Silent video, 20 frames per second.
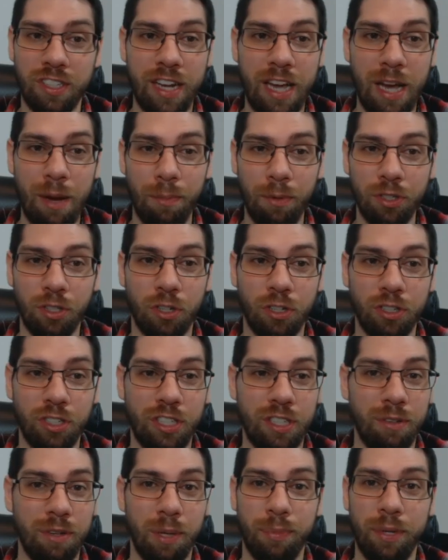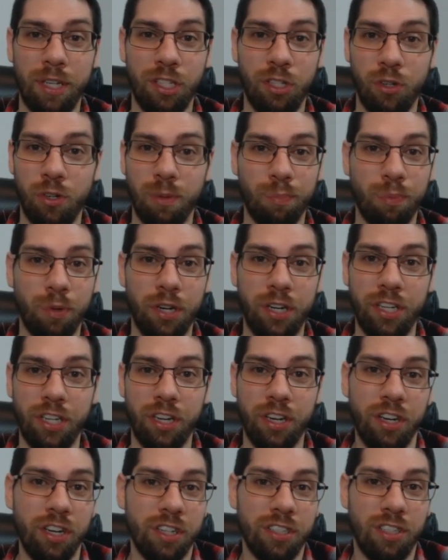and Apple stores seem to be doing pretty
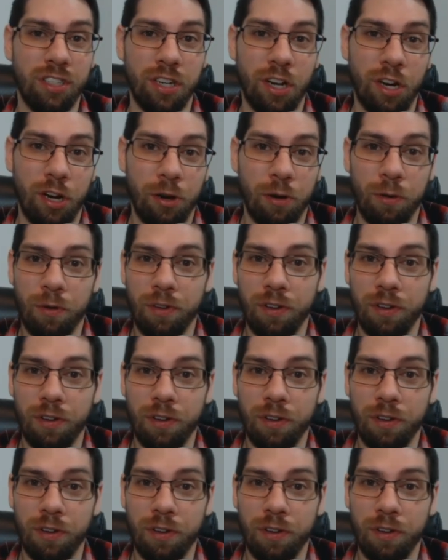good. So